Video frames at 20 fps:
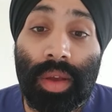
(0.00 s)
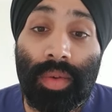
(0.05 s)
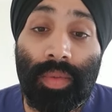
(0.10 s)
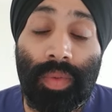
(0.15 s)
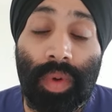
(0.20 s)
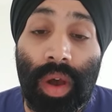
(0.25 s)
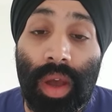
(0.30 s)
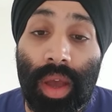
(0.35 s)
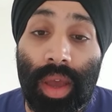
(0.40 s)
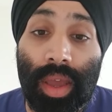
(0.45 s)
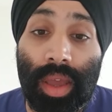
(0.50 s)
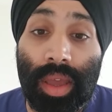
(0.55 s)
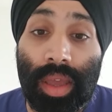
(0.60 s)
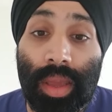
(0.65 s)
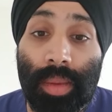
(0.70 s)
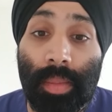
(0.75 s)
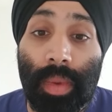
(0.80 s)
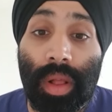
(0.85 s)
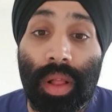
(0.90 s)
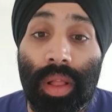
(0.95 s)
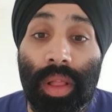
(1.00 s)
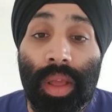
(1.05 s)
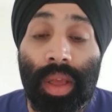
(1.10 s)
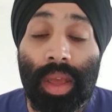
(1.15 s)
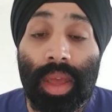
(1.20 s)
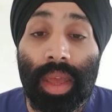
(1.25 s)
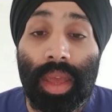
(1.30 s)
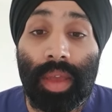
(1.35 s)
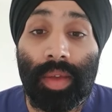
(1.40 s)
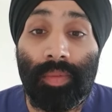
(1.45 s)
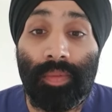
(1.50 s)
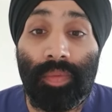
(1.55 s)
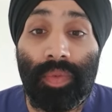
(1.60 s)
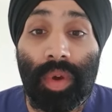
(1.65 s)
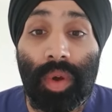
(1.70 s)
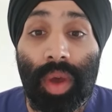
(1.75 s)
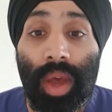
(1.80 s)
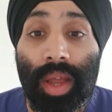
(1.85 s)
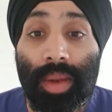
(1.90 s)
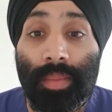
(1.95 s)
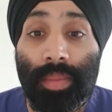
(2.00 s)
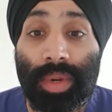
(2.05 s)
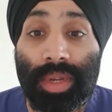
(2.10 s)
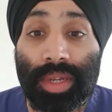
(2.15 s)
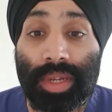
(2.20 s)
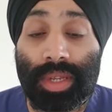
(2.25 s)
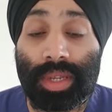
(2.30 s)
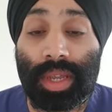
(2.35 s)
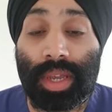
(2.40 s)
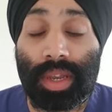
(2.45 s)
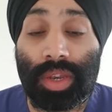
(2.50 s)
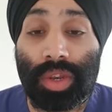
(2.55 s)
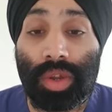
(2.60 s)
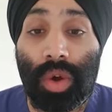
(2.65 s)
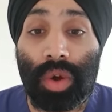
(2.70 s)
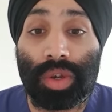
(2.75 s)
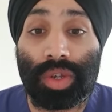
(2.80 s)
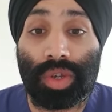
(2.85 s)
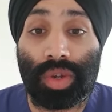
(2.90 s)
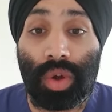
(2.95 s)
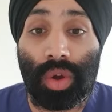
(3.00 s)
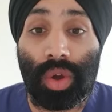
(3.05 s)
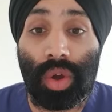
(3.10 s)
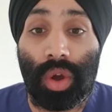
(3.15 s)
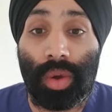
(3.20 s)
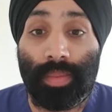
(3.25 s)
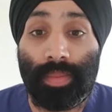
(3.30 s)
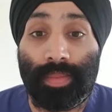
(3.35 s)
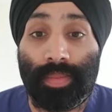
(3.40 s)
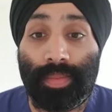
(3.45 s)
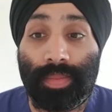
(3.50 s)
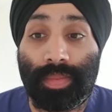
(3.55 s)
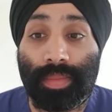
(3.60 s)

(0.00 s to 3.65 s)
via email info@britishsikhdocs.com.